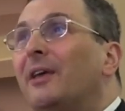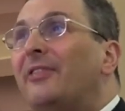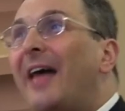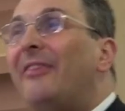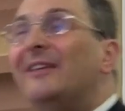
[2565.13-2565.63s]

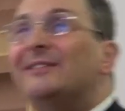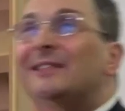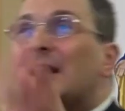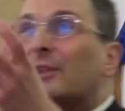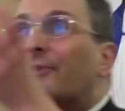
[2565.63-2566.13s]
Then this
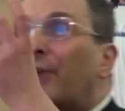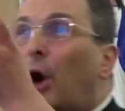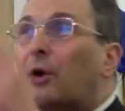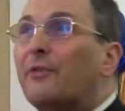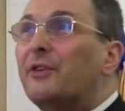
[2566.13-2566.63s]
little
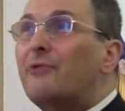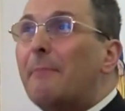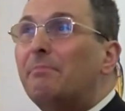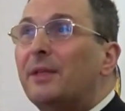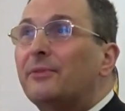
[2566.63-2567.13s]
flock of the
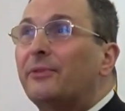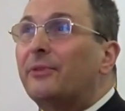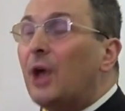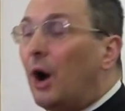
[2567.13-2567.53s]
remnants,